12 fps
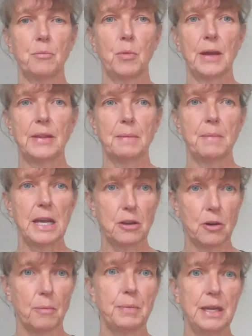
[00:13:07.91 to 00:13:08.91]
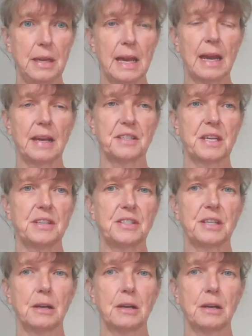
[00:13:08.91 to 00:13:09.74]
where there may not be access to